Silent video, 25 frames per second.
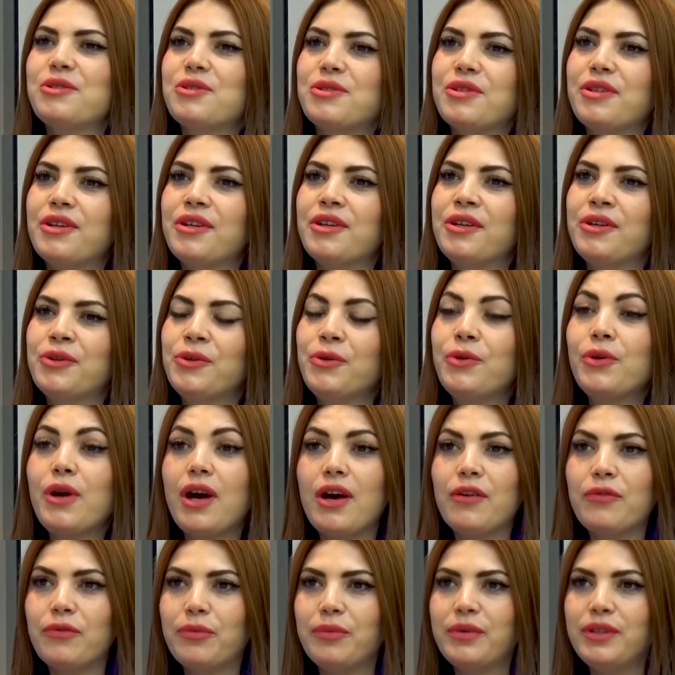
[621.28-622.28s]
sir, who
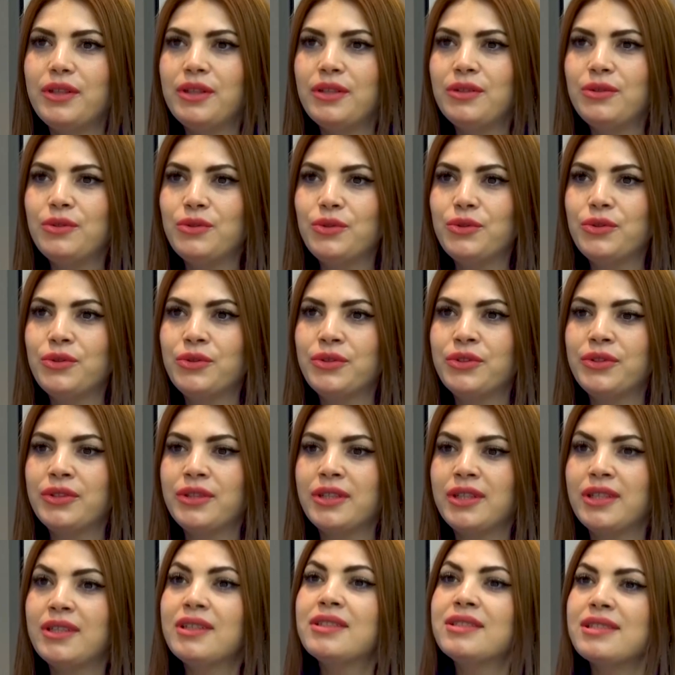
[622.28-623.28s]
have been
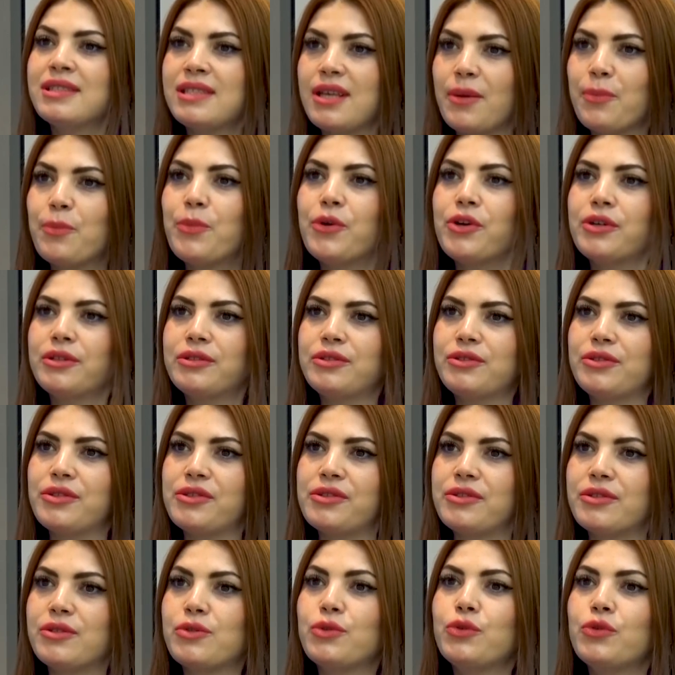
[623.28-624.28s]
your
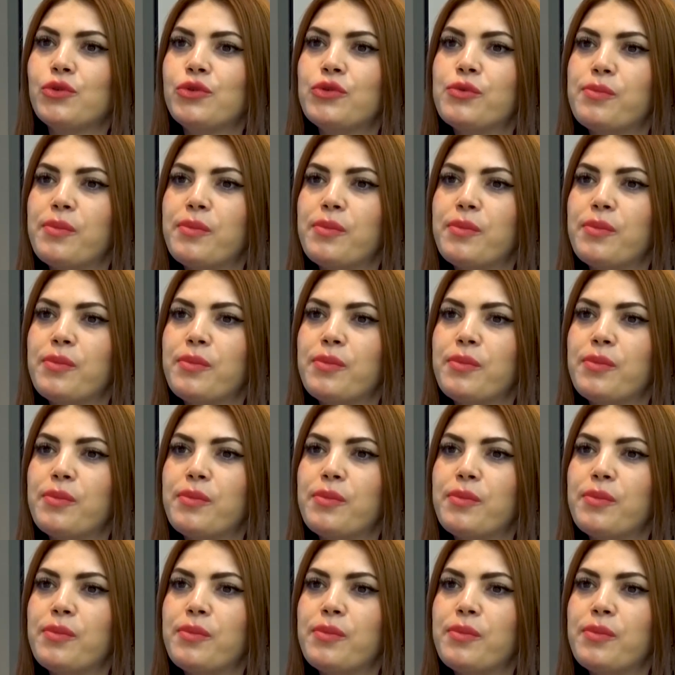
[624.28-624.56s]
supporters, your